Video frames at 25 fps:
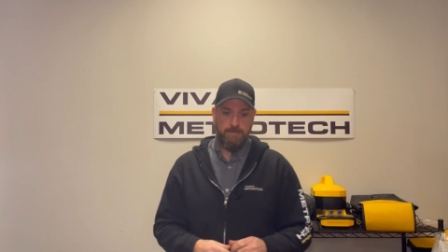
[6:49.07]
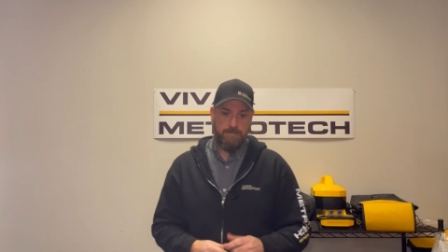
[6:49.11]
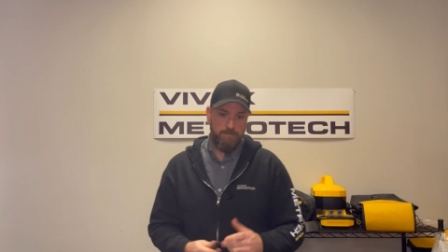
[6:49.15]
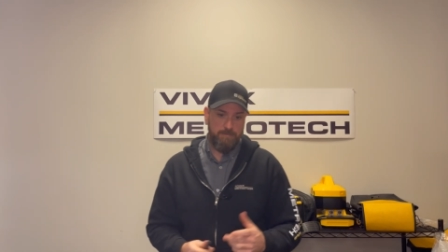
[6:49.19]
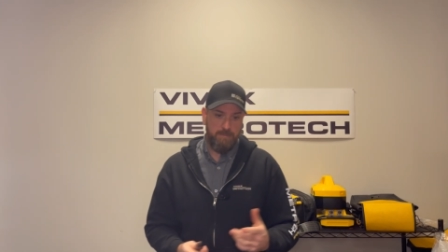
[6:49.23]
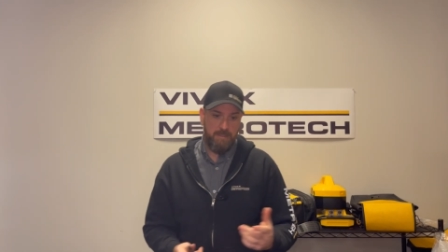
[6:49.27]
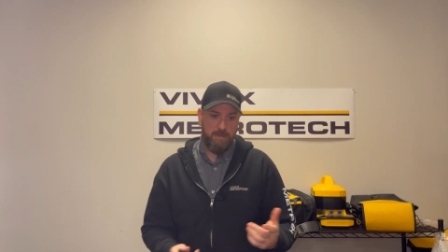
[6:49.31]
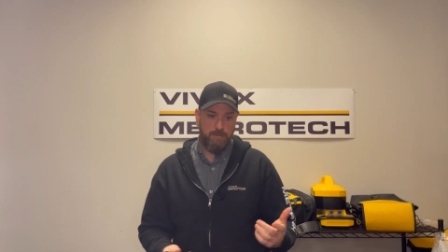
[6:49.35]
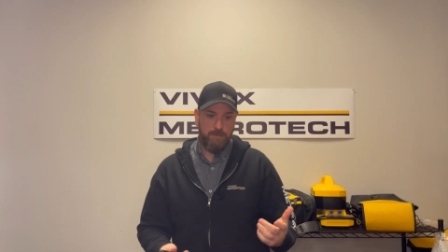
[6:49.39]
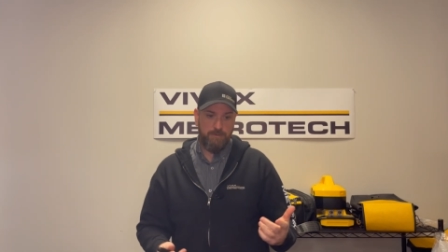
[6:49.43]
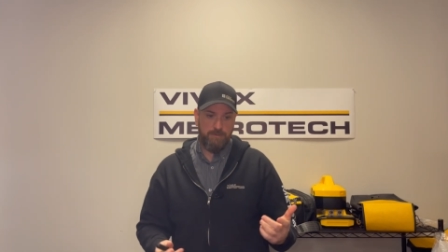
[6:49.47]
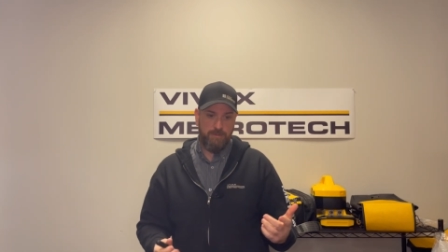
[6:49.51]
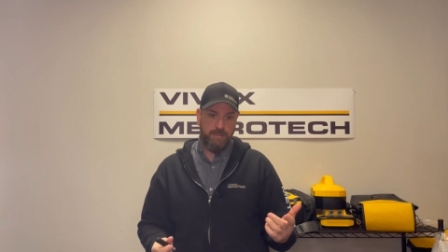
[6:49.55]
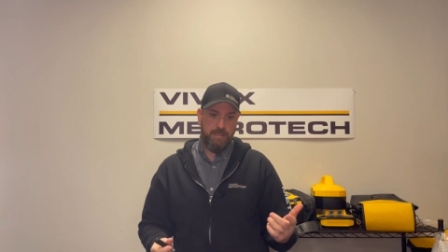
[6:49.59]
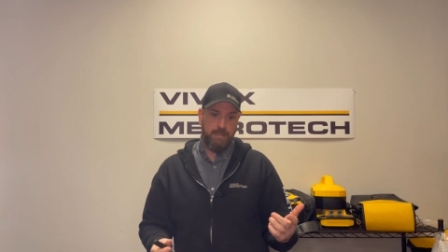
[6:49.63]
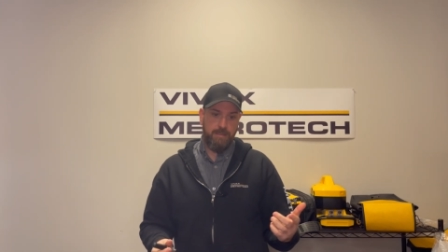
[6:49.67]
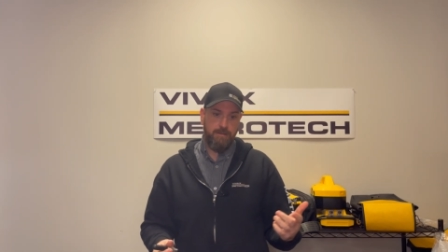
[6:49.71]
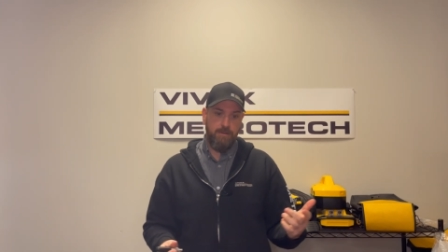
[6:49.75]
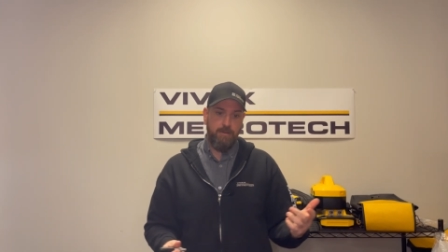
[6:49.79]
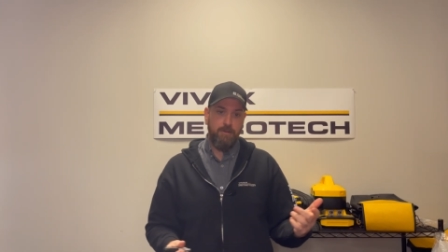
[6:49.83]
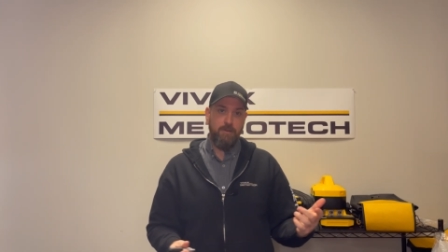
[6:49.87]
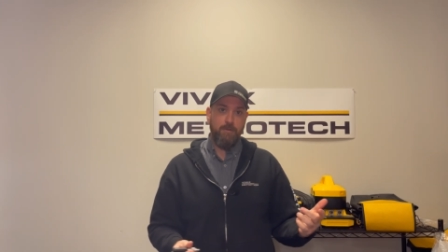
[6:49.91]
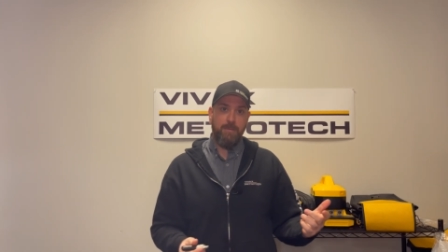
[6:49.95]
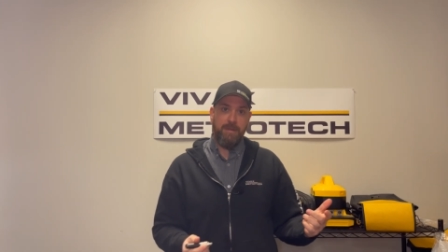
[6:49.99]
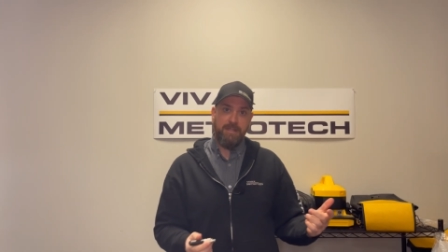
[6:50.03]
People think,
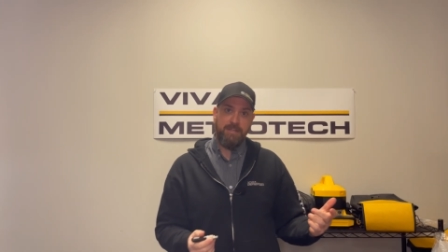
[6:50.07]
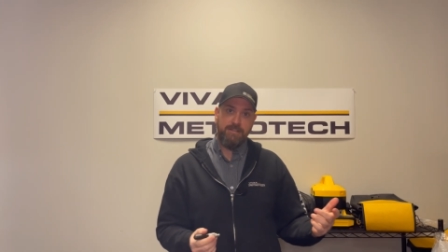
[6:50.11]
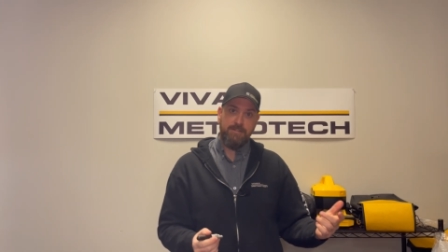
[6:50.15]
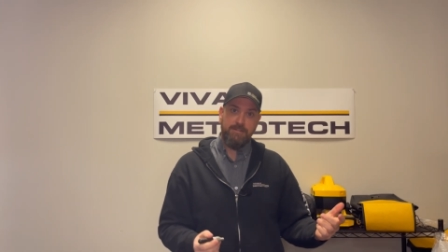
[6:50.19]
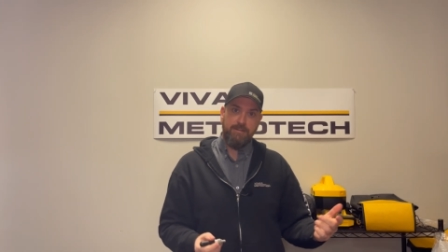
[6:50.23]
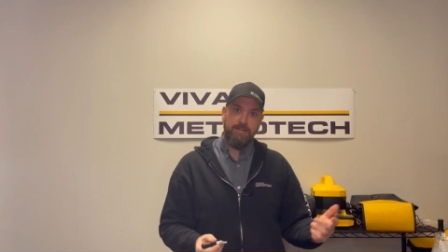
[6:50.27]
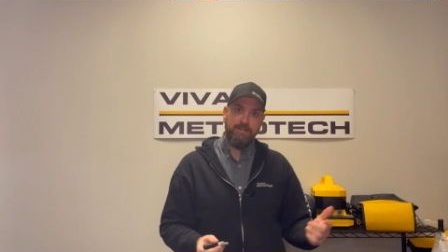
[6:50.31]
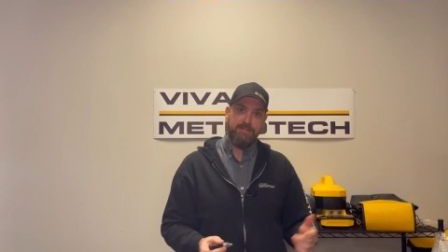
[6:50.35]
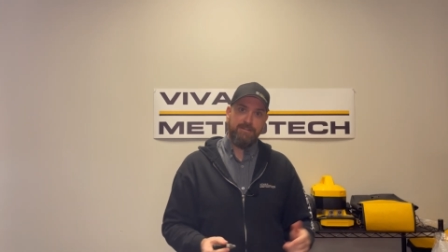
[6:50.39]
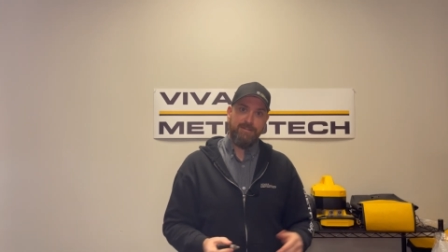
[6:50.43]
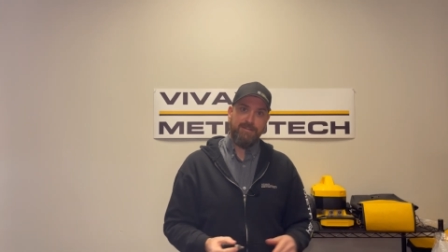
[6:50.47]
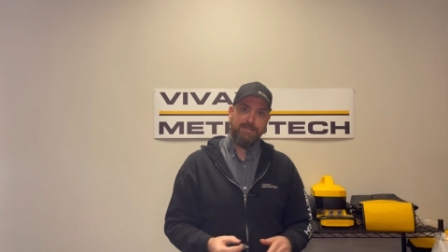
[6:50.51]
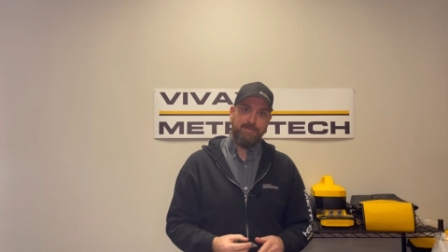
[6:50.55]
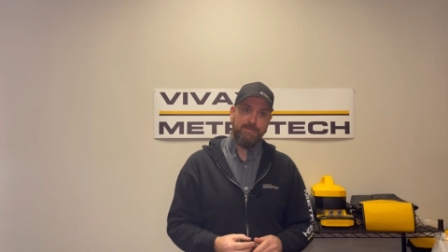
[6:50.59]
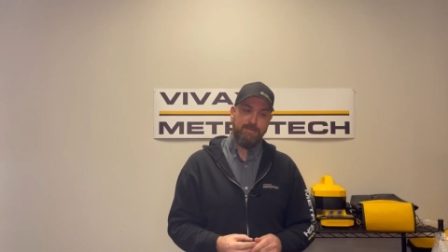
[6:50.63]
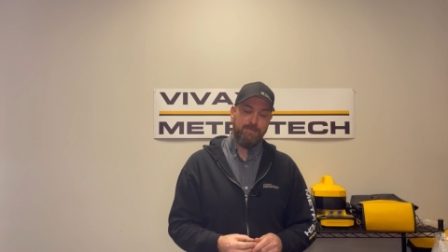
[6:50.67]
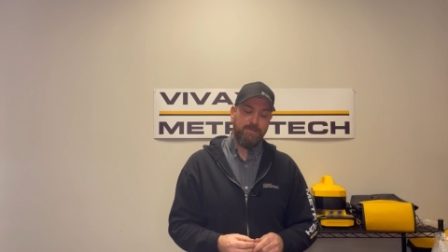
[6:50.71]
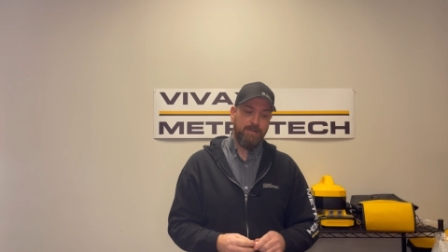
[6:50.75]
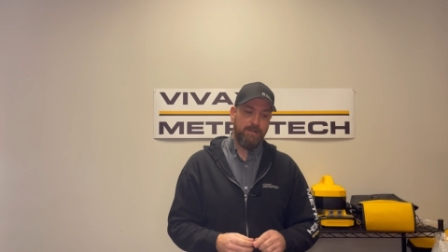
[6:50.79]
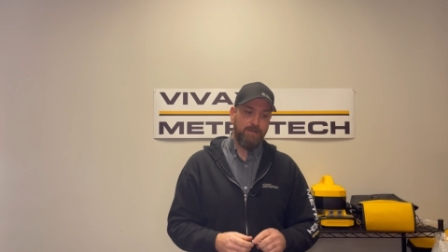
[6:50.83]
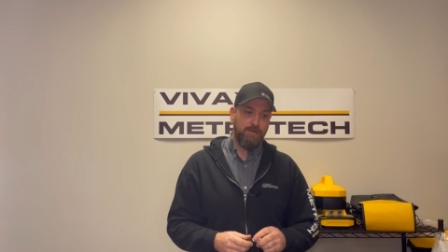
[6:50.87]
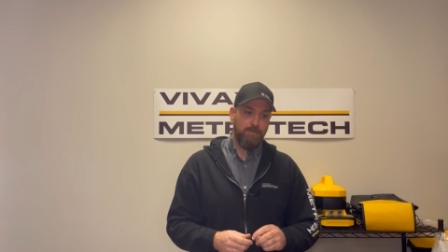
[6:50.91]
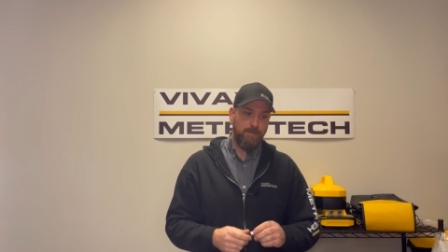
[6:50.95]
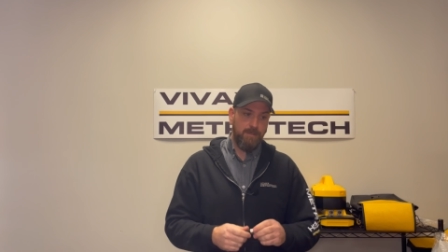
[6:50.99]
oh, my sonde doesn't work.